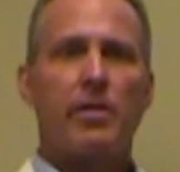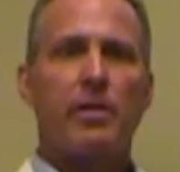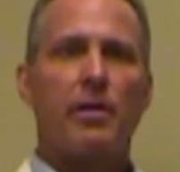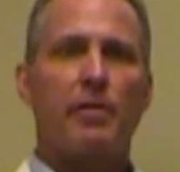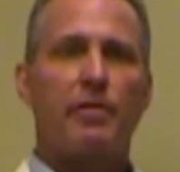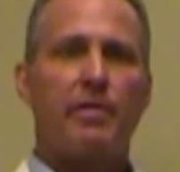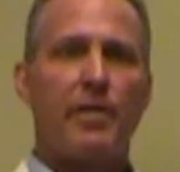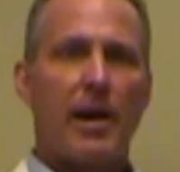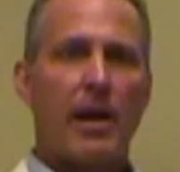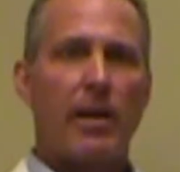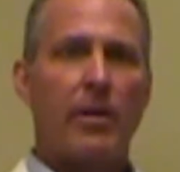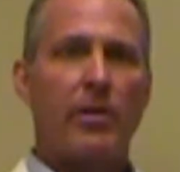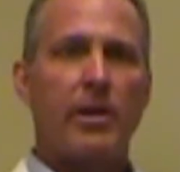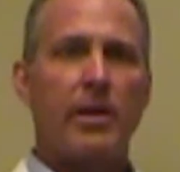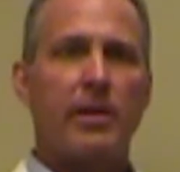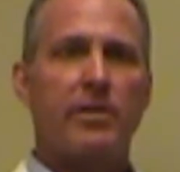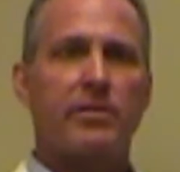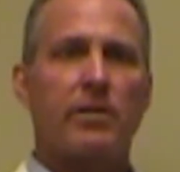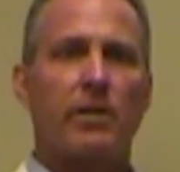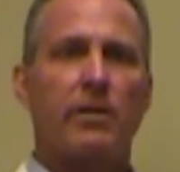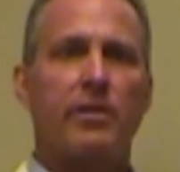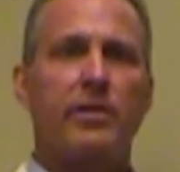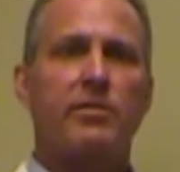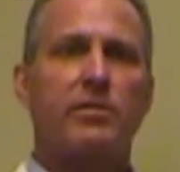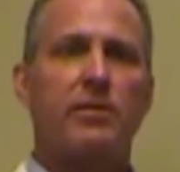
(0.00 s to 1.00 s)
The following
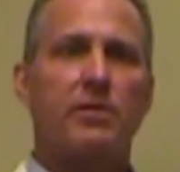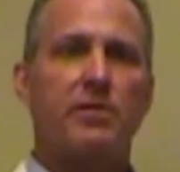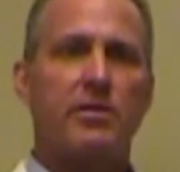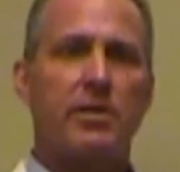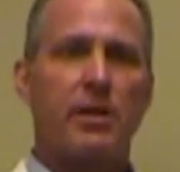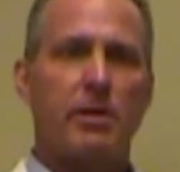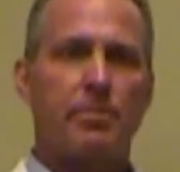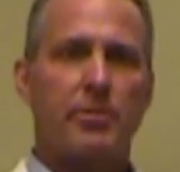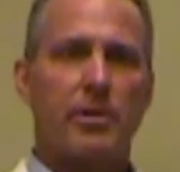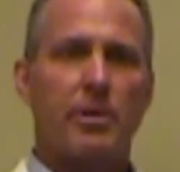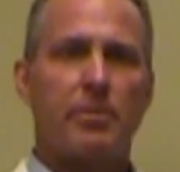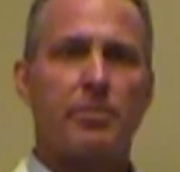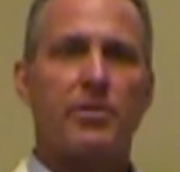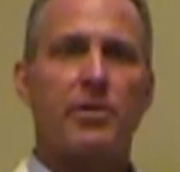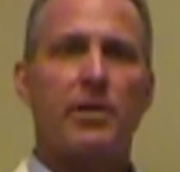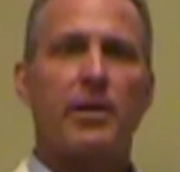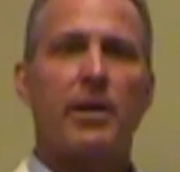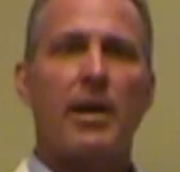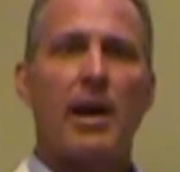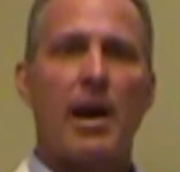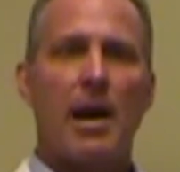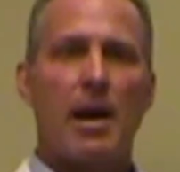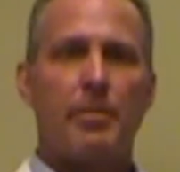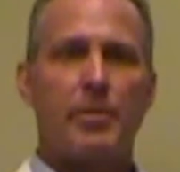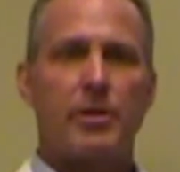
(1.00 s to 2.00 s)
is a list of symptoms
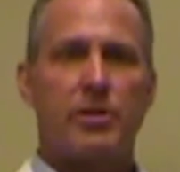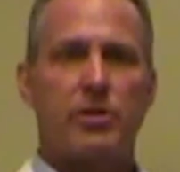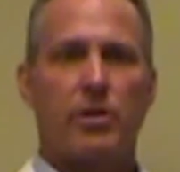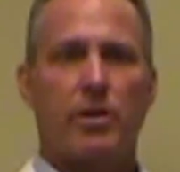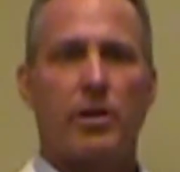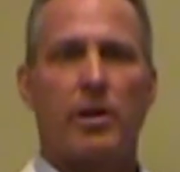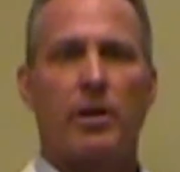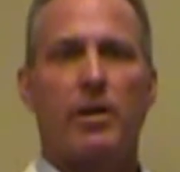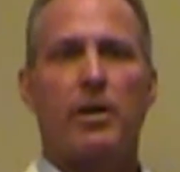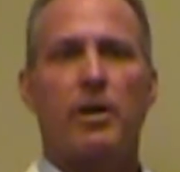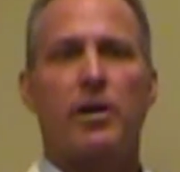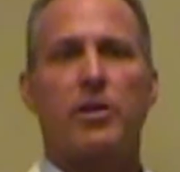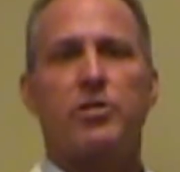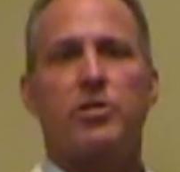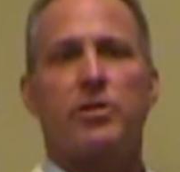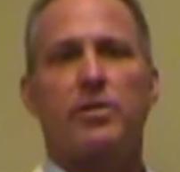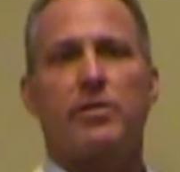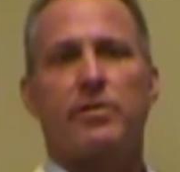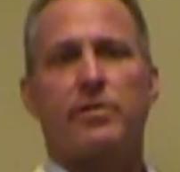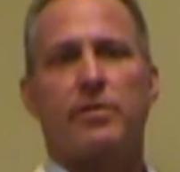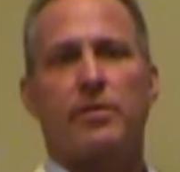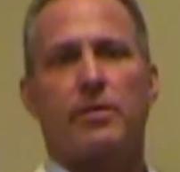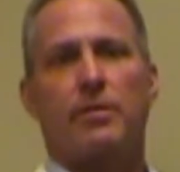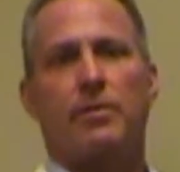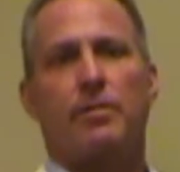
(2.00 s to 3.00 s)
common to
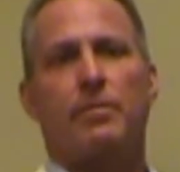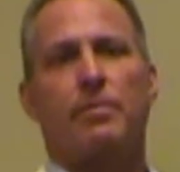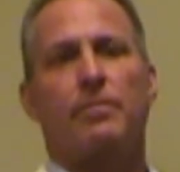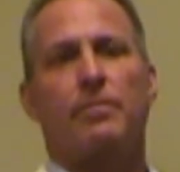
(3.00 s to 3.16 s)
concussions.